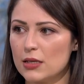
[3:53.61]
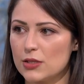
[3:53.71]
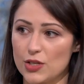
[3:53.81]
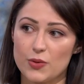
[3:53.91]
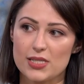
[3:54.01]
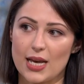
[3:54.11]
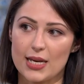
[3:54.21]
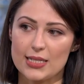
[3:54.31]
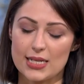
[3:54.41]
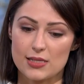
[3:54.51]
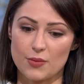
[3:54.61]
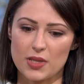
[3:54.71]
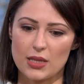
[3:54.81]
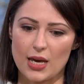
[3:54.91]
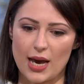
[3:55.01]
Suicide is
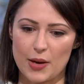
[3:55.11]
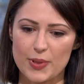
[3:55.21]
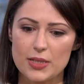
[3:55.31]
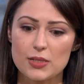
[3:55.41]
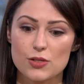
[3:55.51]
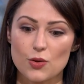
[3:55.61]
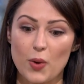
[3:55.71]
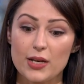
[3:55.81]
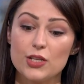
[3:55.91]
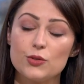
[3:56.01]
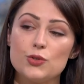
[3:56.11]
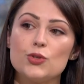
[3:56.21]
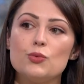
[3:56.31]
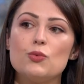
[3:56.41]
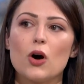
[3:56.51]
something that happens when you do
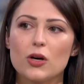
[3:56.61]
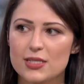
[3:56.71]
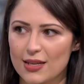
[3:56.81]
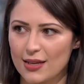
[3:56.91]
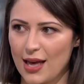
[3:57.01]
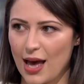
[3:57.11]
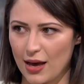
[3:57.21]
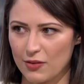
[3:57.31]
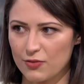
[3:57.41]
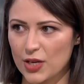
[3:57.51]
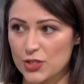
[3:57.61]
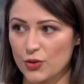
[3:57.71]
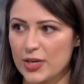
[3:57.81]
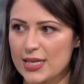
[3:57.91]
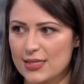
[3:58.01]
not have a
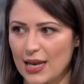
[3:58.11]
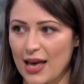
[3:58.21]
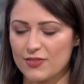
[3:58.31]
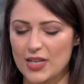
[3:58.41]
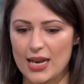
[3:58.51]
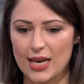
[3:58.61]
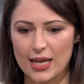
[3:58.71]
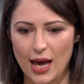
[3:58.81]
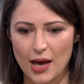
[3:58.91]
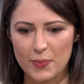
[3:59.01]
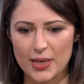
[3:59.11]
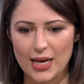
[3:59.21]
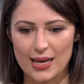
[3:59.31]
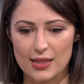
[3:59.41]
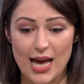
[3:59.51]
choice left, and it can happen
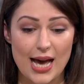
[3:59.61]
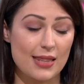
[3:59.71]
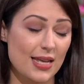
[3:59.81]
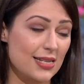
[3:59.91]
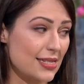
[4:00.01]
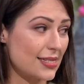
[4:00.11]
like that, and that's a